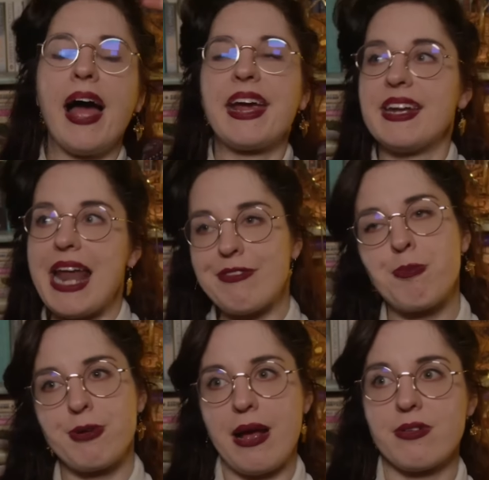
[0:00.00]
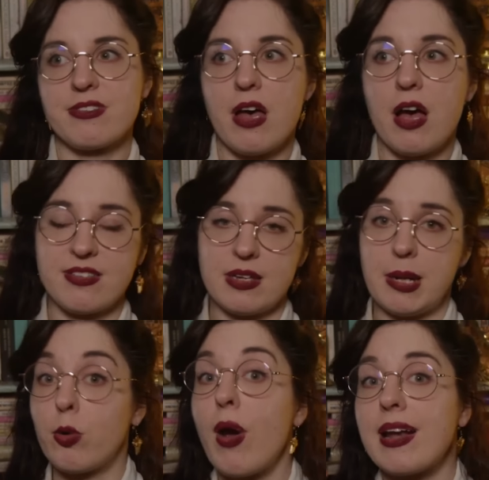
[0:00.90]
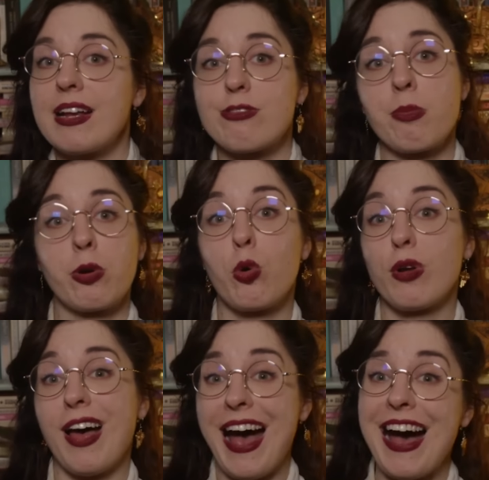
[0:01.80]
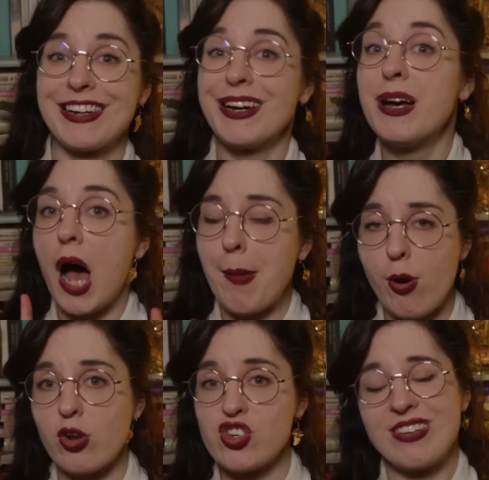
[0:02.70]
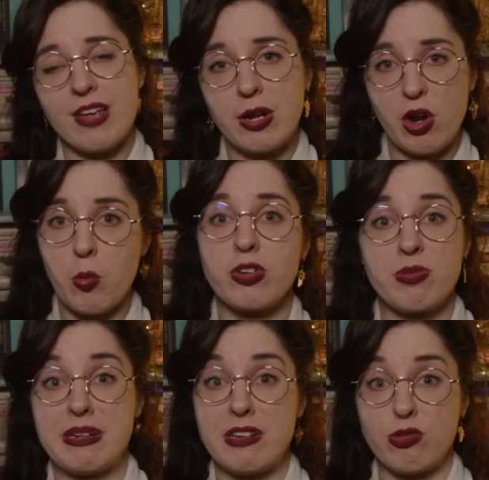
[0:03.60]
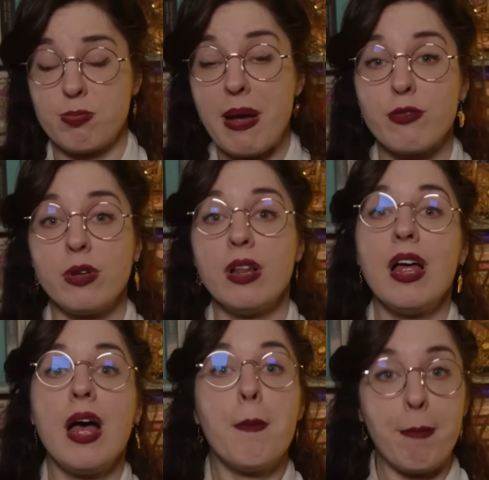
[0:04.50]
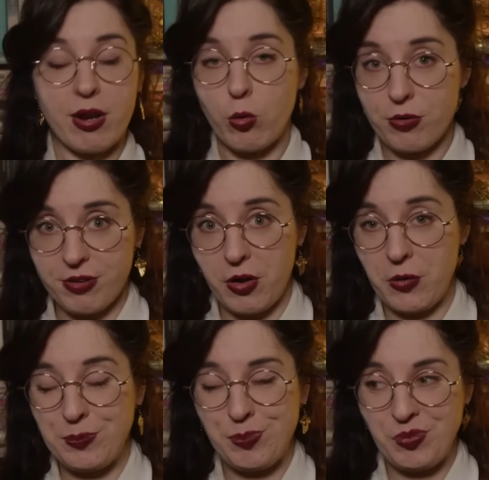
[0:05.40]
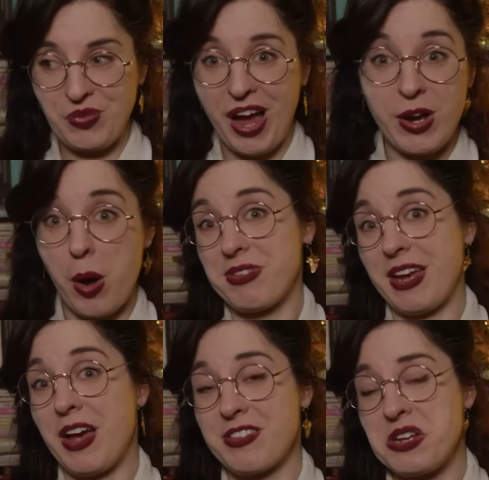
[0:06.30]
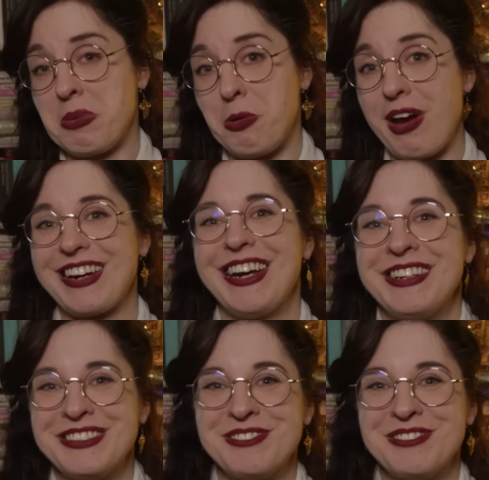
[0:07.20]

I can never pronounce her surname correctly, so I'm going to call her Hannah. Apologies, I don't want to be disrespectful, but also I can't say her surname correctly.